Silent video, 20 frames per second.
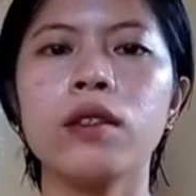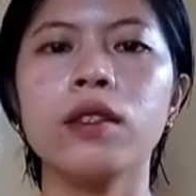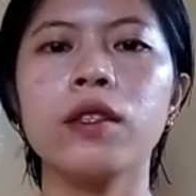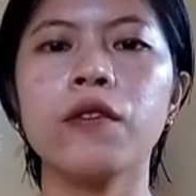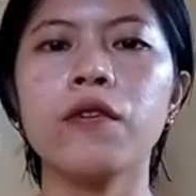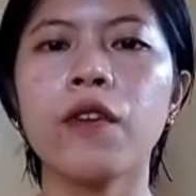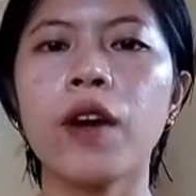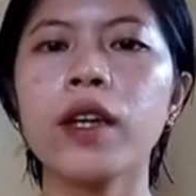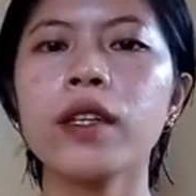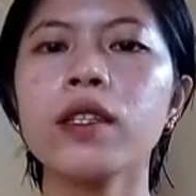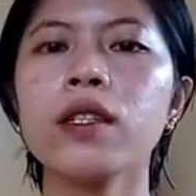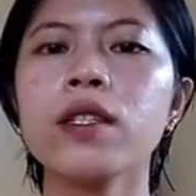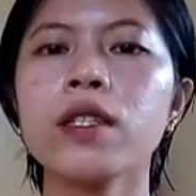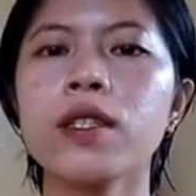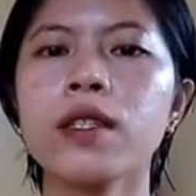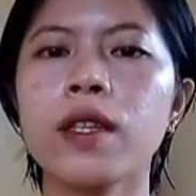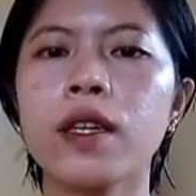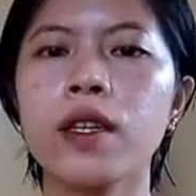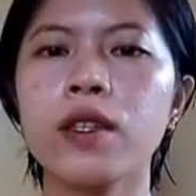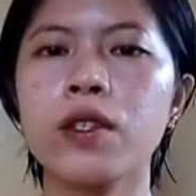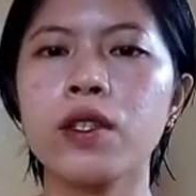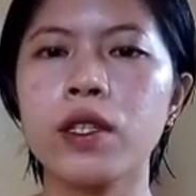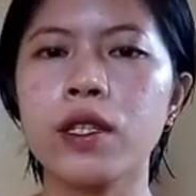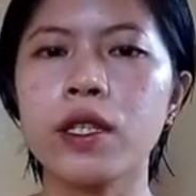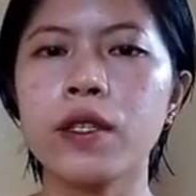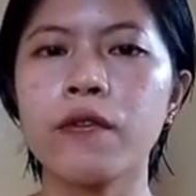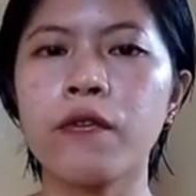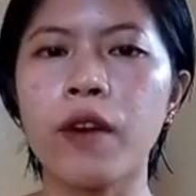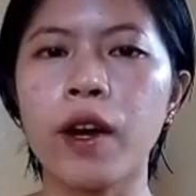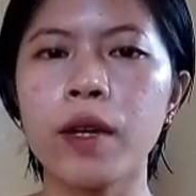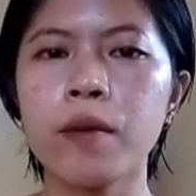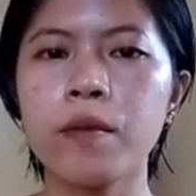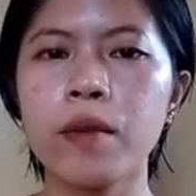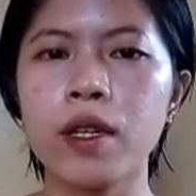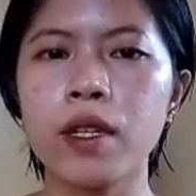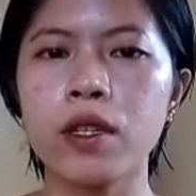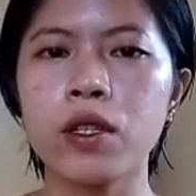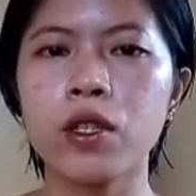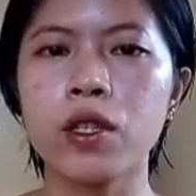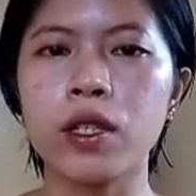The final stage is
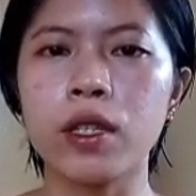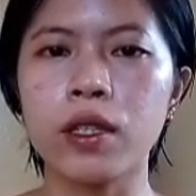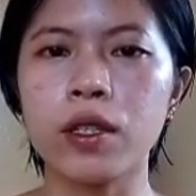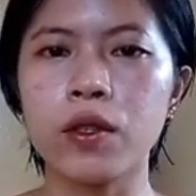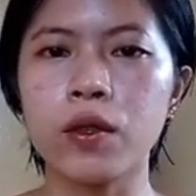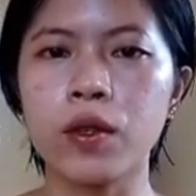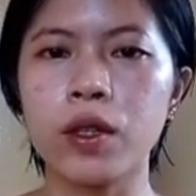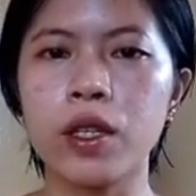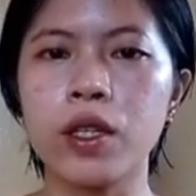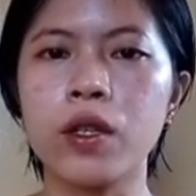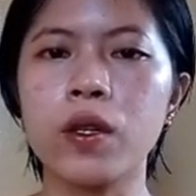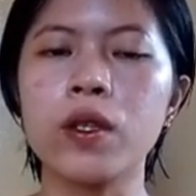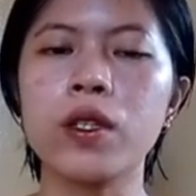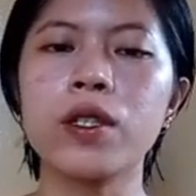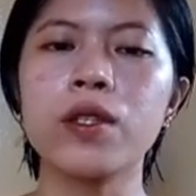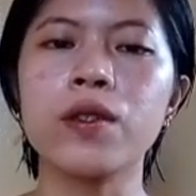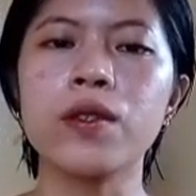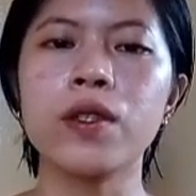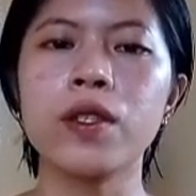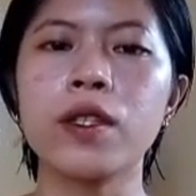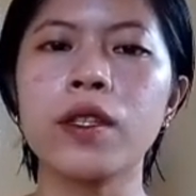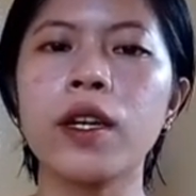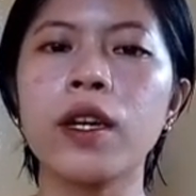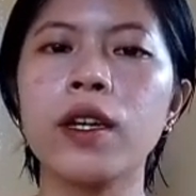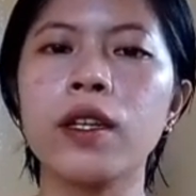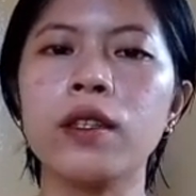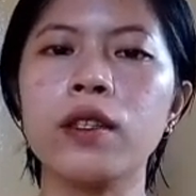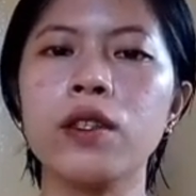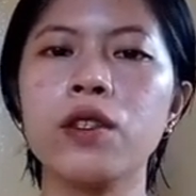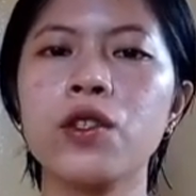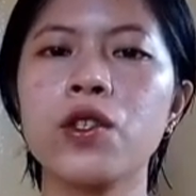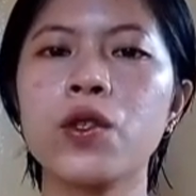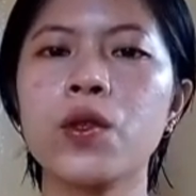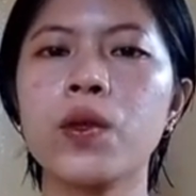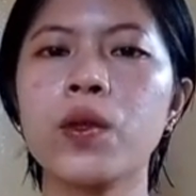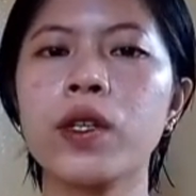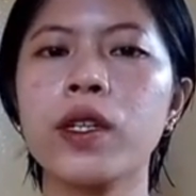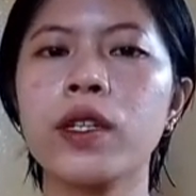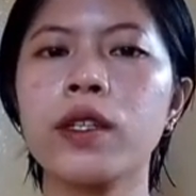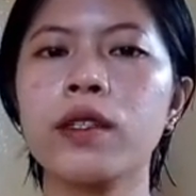5S Shitsuki or sustain,
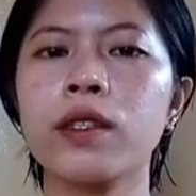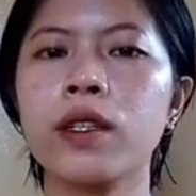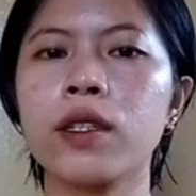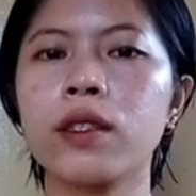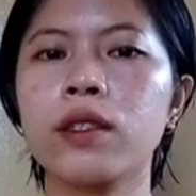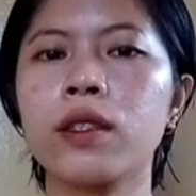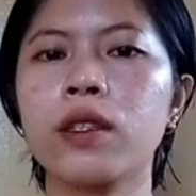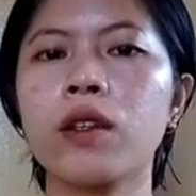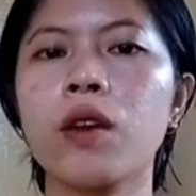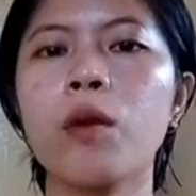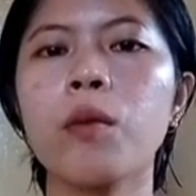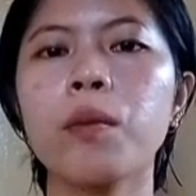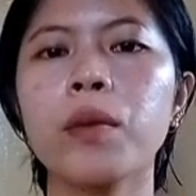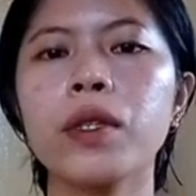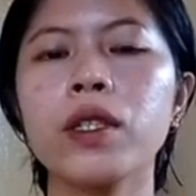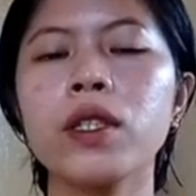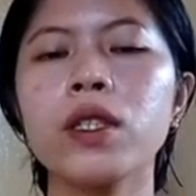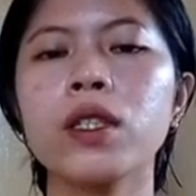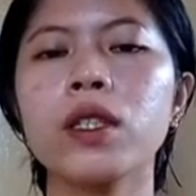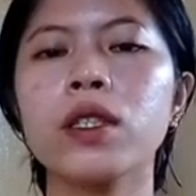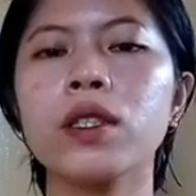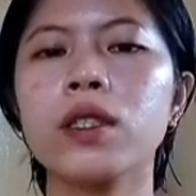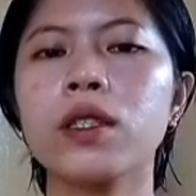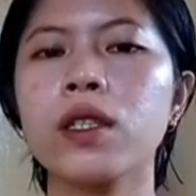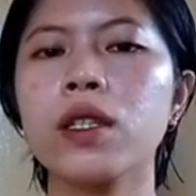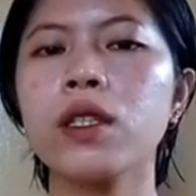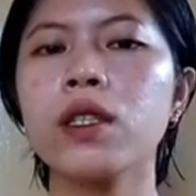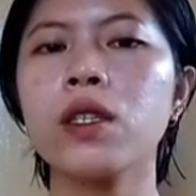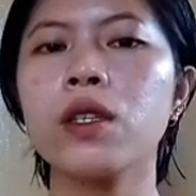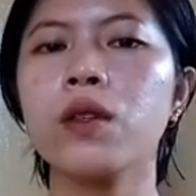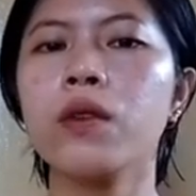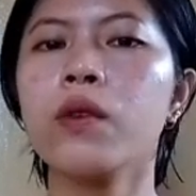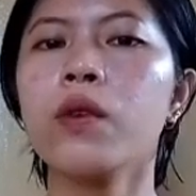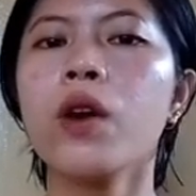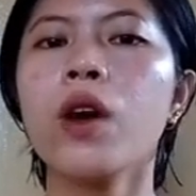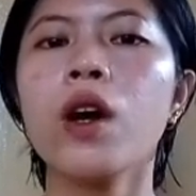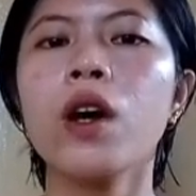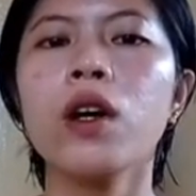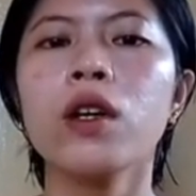ensuring that the company continually